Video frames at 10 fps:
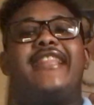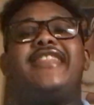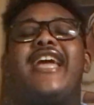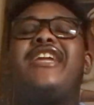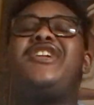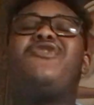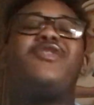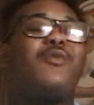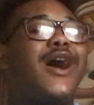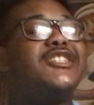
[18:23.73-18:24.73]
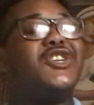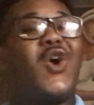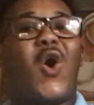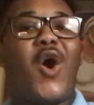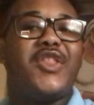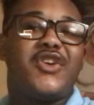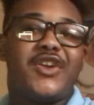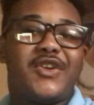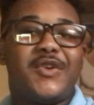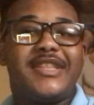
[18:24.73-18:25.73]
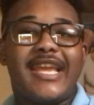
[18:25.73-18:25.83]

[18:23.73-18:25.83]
Thank you for watching all the critical